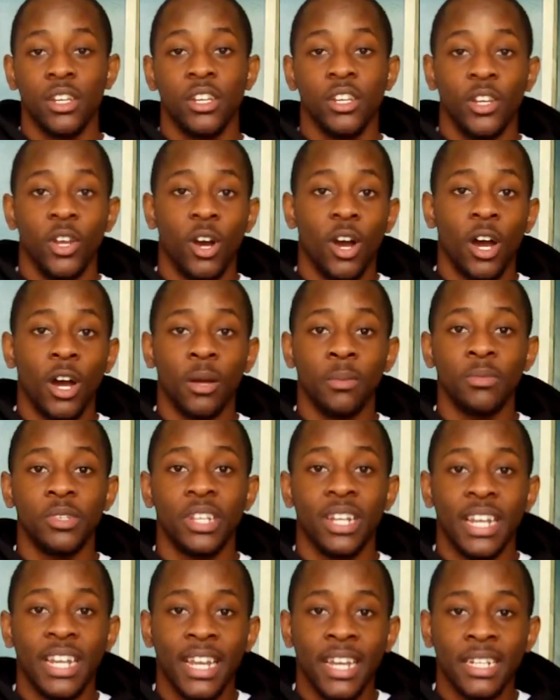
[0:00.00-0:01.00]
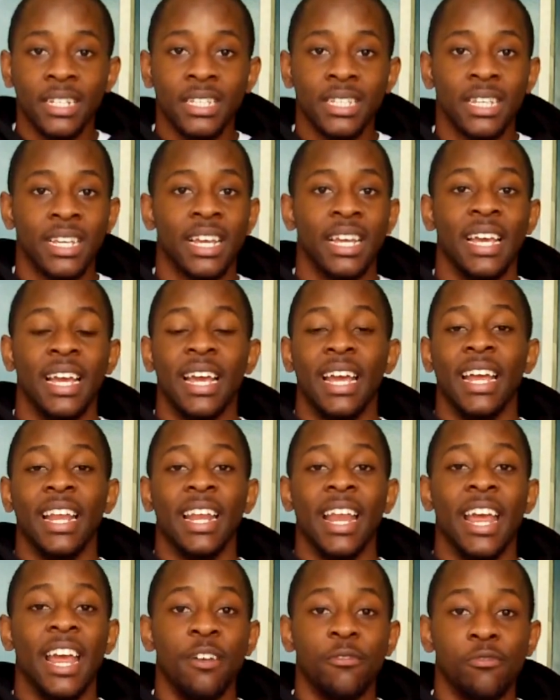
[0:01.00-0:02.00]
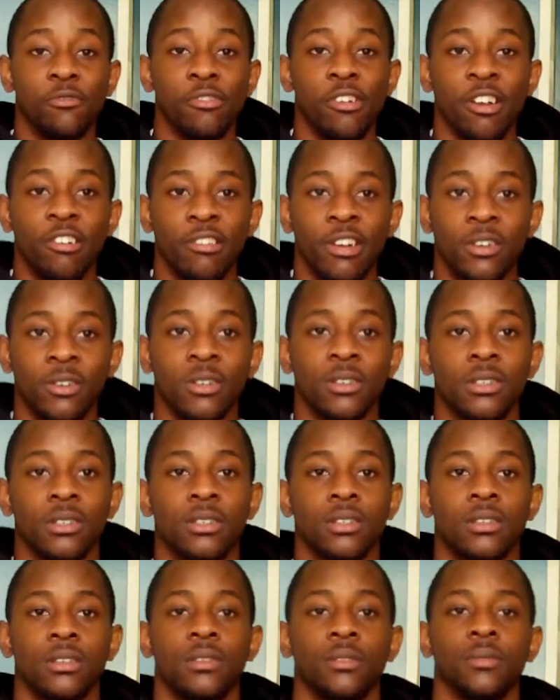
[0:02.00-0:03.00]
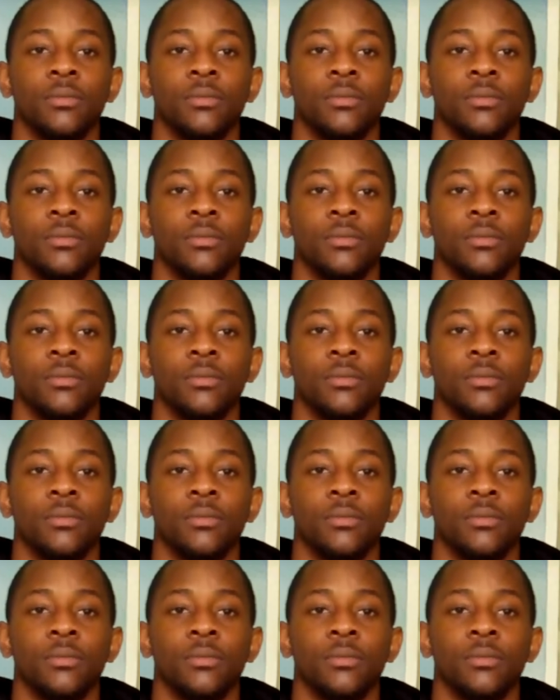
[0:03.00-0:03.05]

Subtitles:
your arms, your legs, and everywhere else.